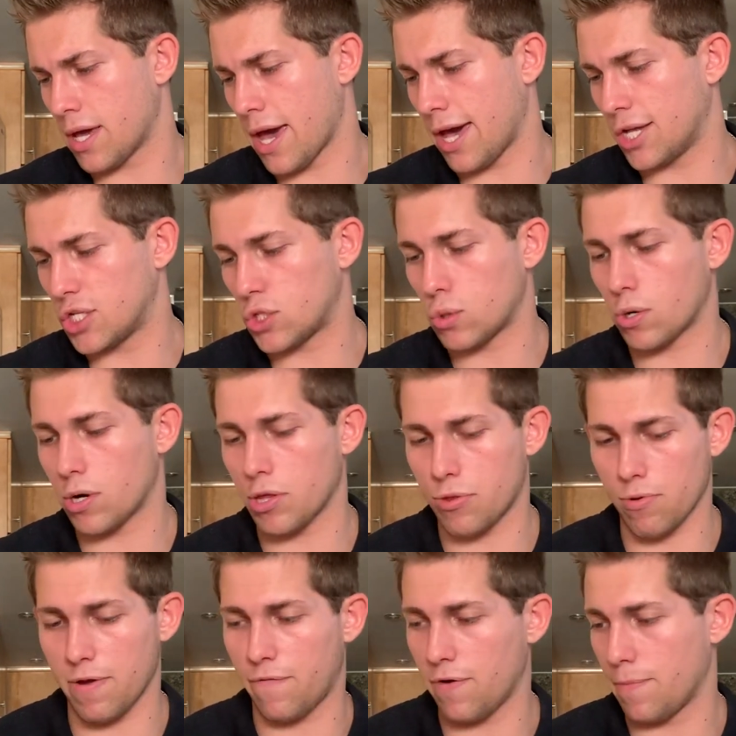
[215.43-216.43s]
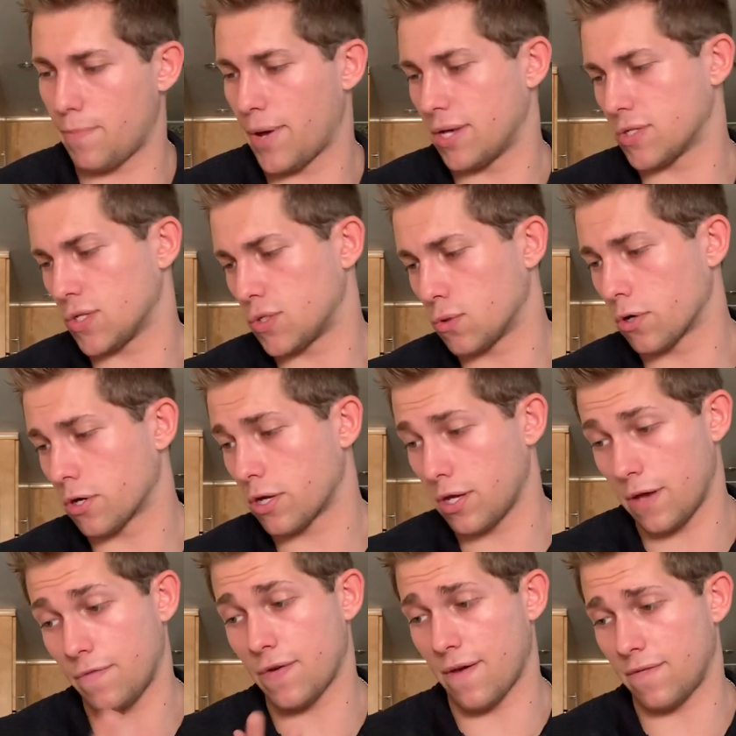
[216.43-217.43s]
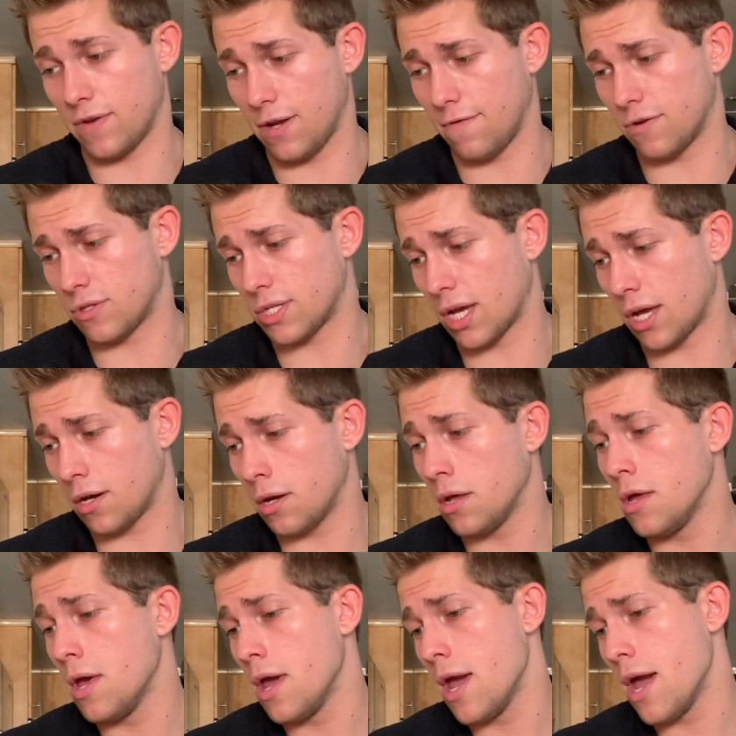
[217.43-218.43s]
at 23 foot-pounds of torque if you have an Evo 10.